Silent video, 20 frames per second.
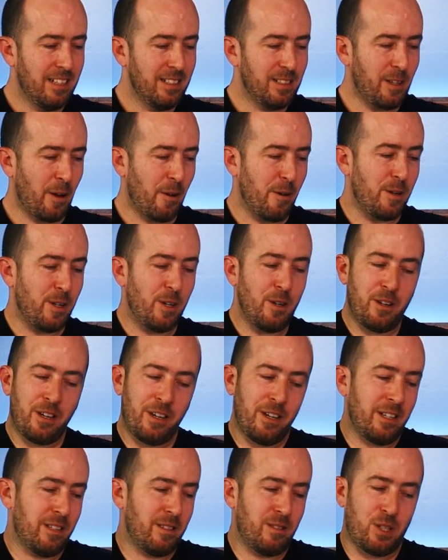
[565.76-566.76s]
So you
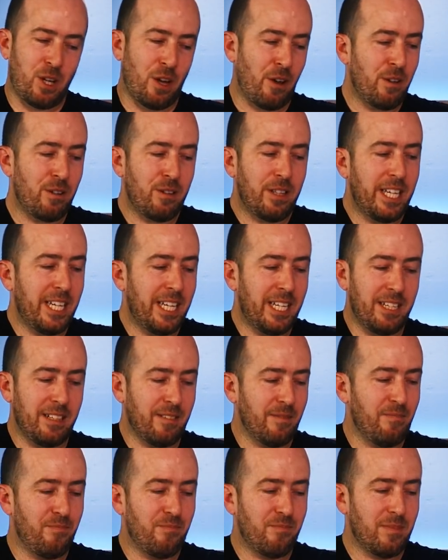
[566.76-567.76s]
could
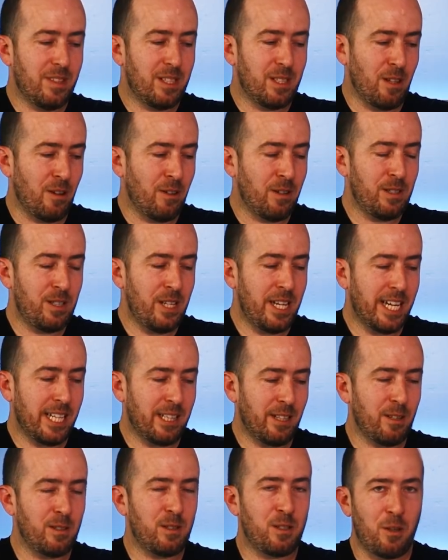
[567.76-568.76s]
totally, as long as you
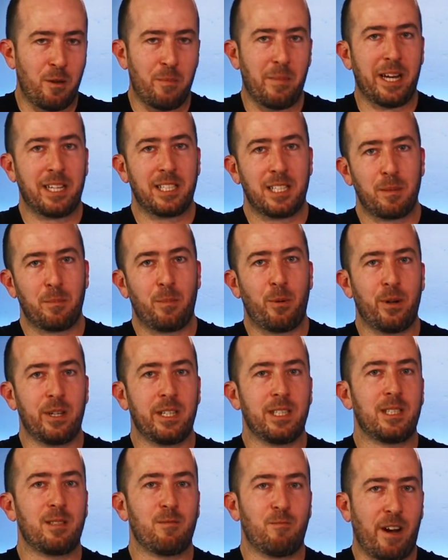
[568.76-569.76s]
get those two mounting
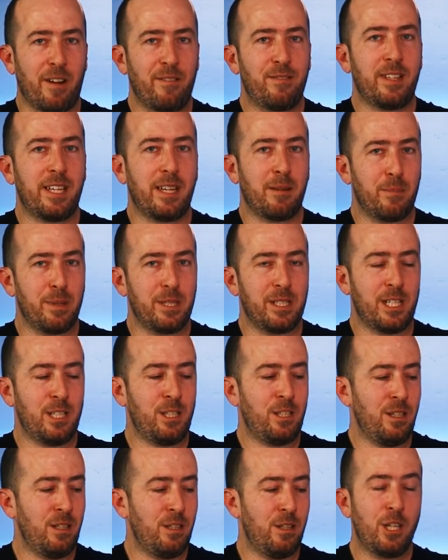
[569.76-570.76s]
points roughly in
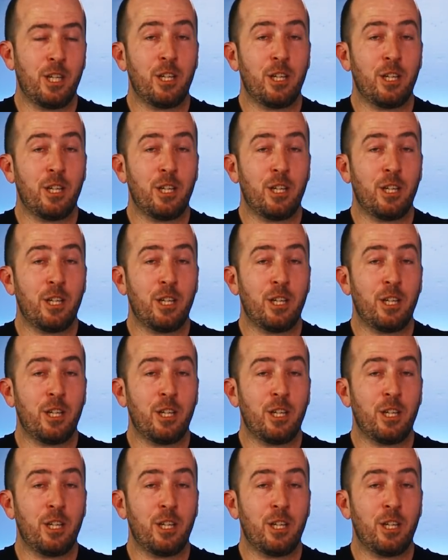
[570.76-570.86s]
position,